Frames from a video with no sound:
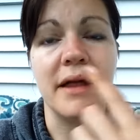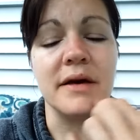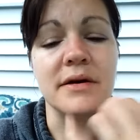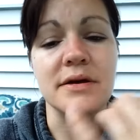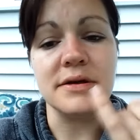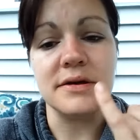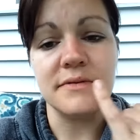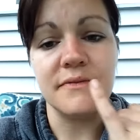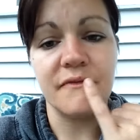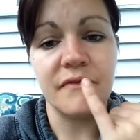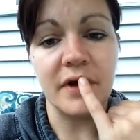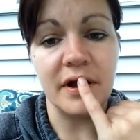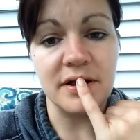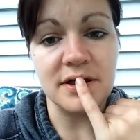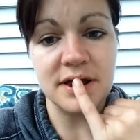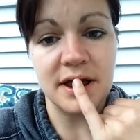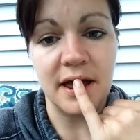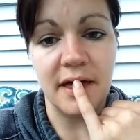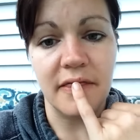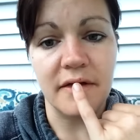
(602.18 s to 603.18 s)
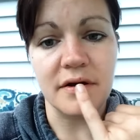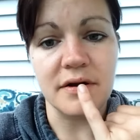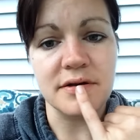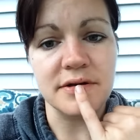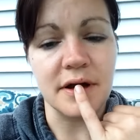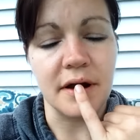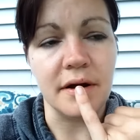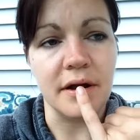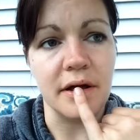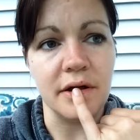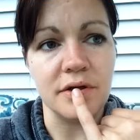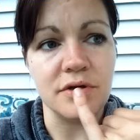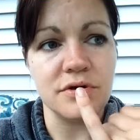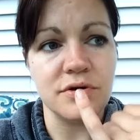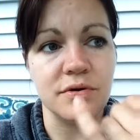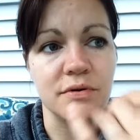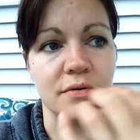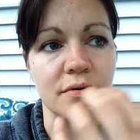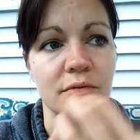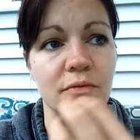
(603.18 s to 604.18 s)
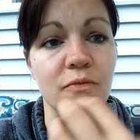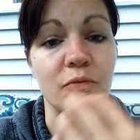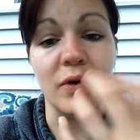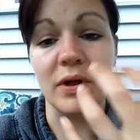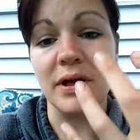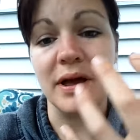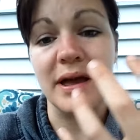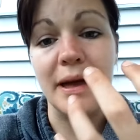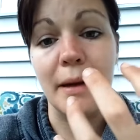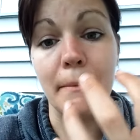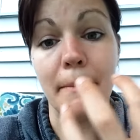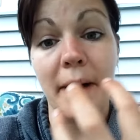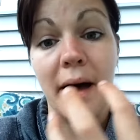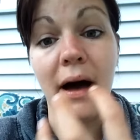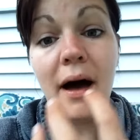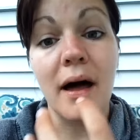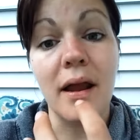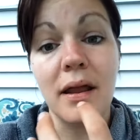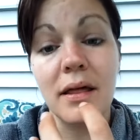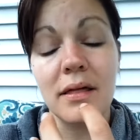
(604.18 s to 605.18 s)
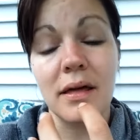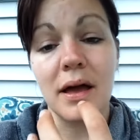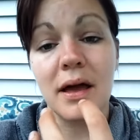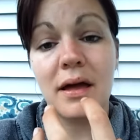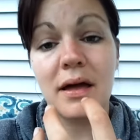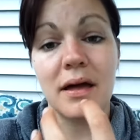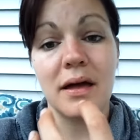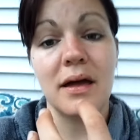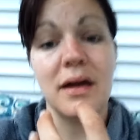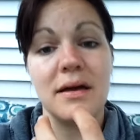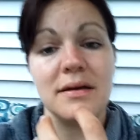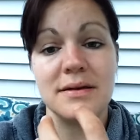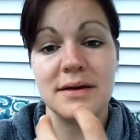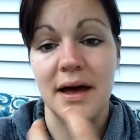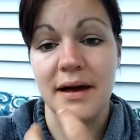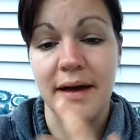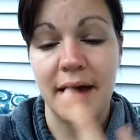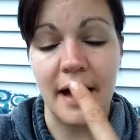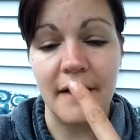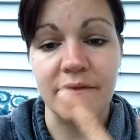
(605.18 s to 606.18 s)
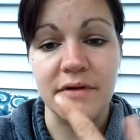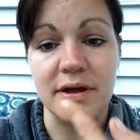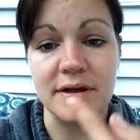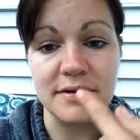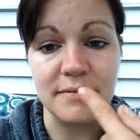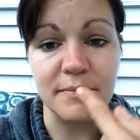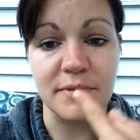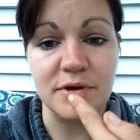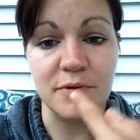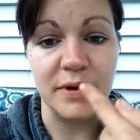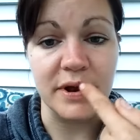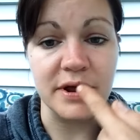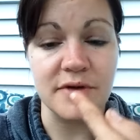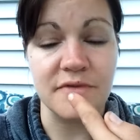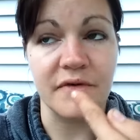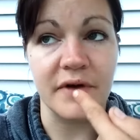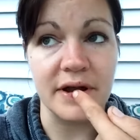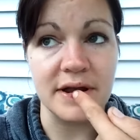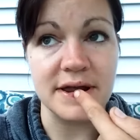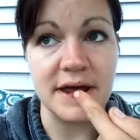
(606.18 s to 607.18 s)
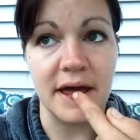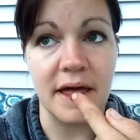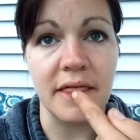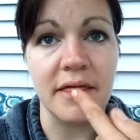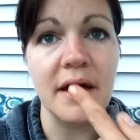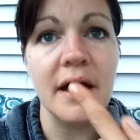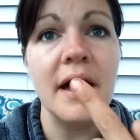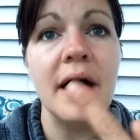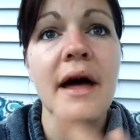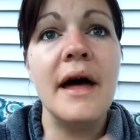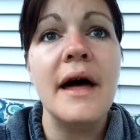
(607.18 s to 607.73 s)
and his front teeth are starting to really get bad. Like, he's got cavities in between his front teeth,